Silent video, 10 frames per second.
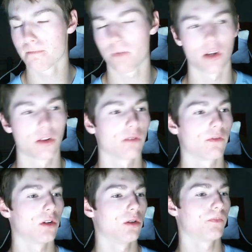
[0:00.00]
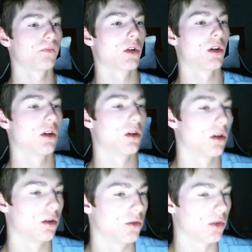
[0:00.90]
Python file
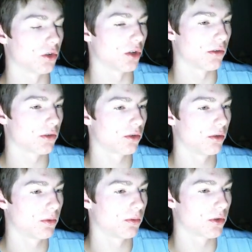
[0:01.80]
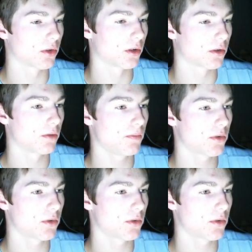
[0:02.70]
using JavaScript, which is awesome.